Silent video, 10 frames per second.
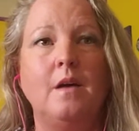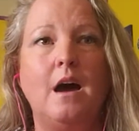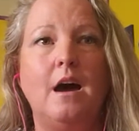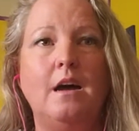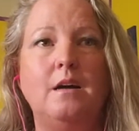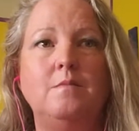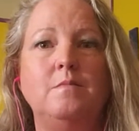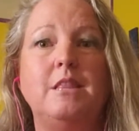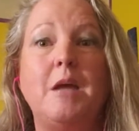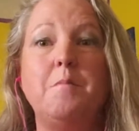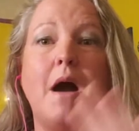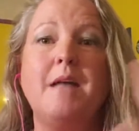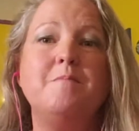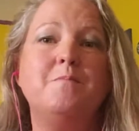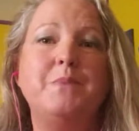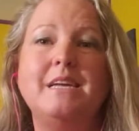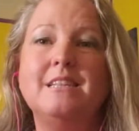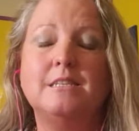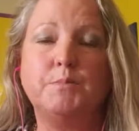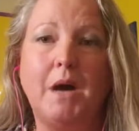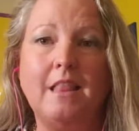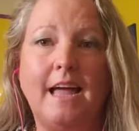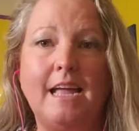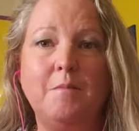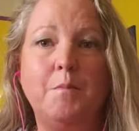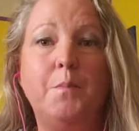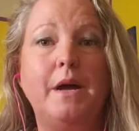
They might be in the spotlight,